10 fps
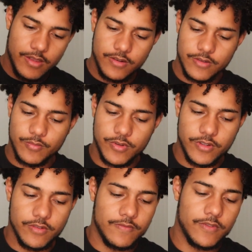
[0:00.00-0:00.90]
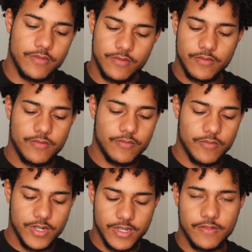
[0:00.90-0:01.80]
I just put it over
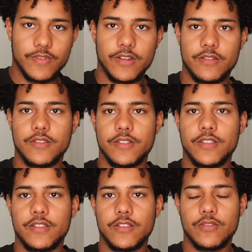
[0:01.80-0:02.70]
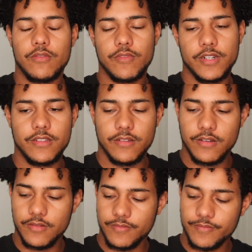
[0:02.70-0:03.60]
what I have now, because this is already
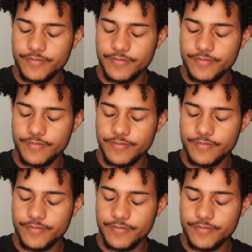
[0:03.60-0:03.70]
a